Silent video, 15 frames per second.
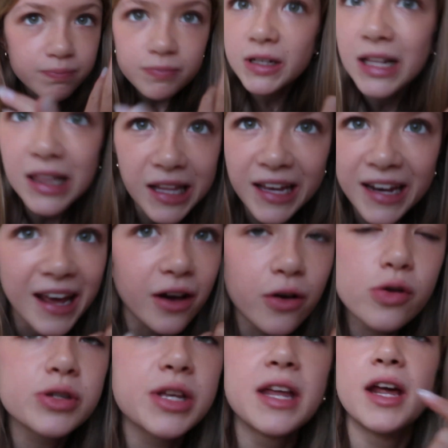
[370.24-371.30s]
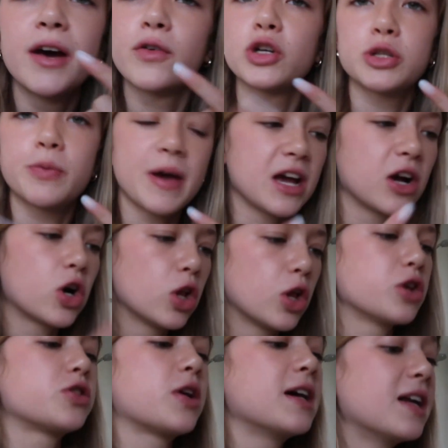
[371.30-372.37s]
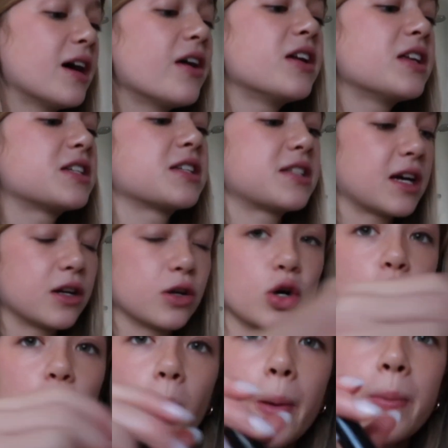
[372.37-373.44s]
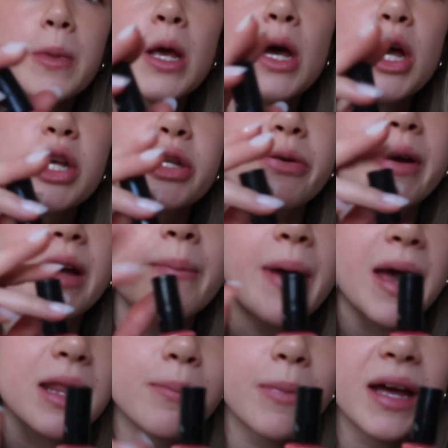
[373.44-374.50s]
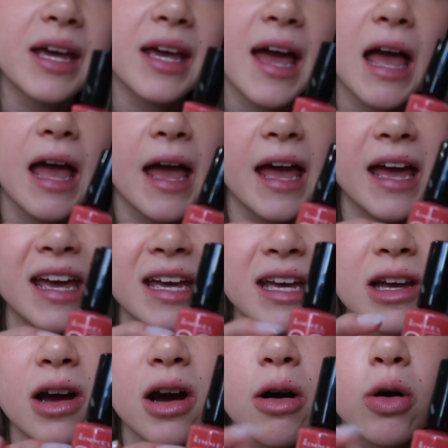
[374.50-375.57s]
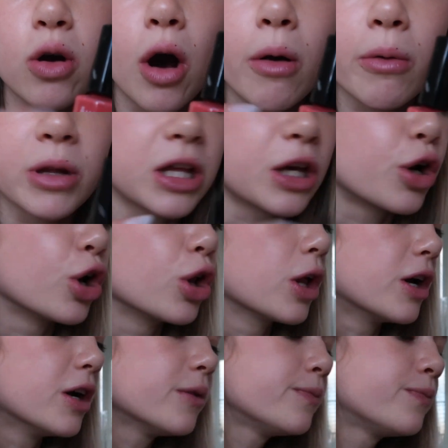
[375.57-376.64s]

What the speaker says: clear nails, and now I've got to paint a colour. So now I need to decide on a colour. So I can paint them like a corally colour,